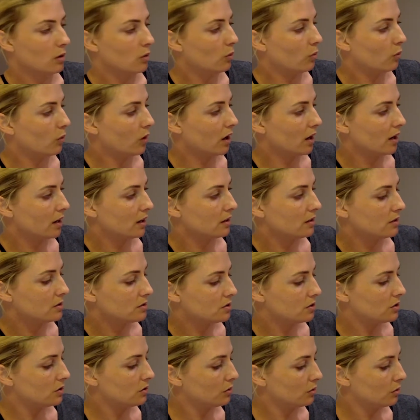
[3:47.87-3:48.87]
1,
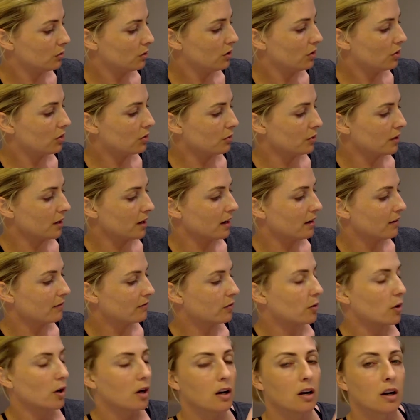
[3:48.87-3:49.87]
2, 3,
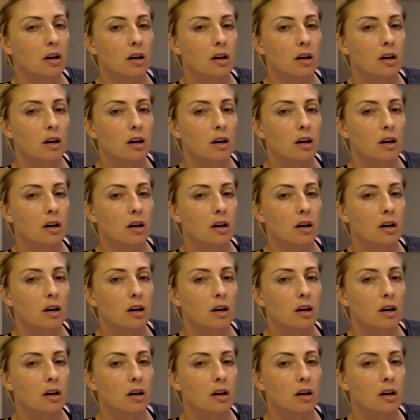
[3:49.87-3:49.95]
4.